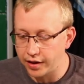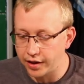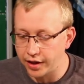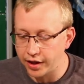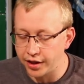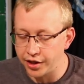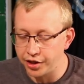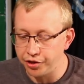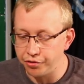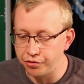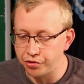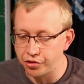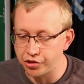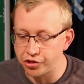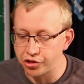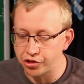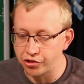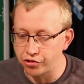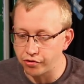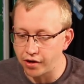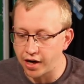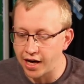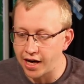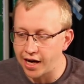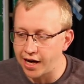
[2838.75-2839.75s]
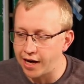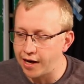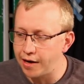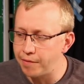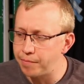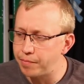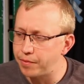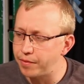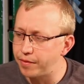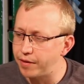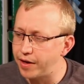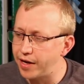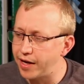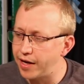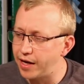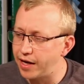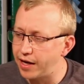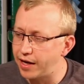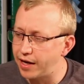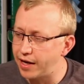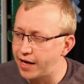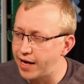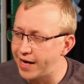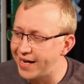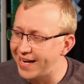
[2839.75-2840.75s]
can you describe
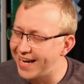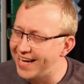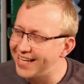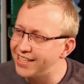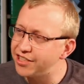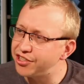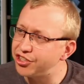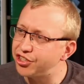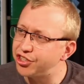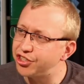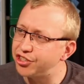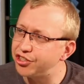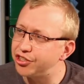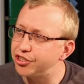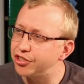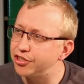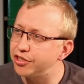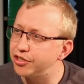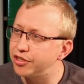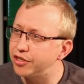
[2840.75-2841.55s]
an itch?